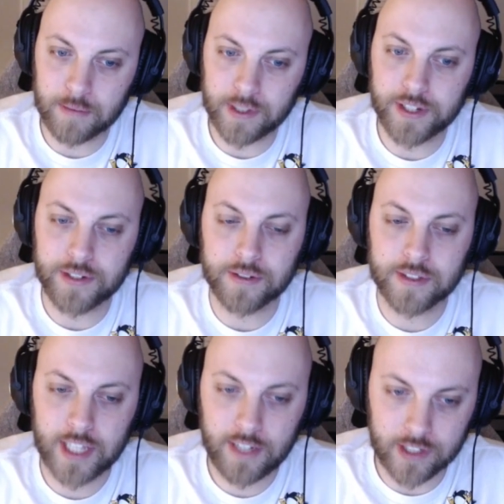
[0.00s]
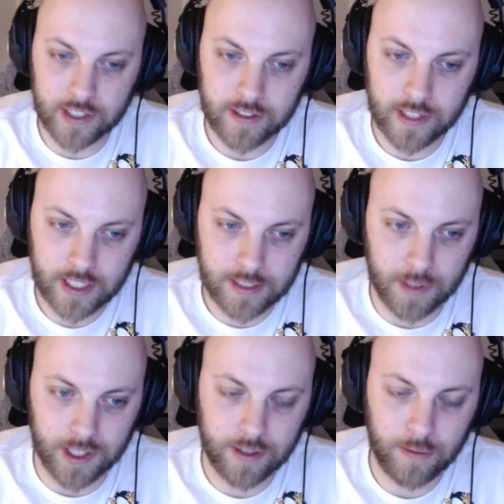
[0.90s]
but issue 7 next
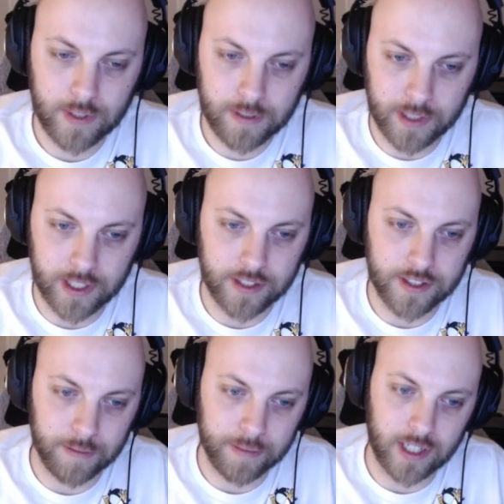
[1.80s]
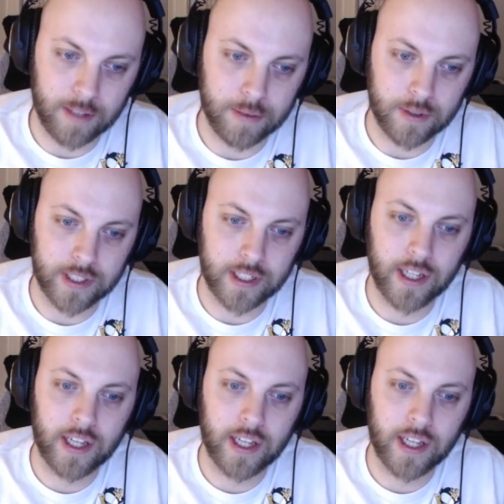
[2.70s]
month will be a good jumping on point,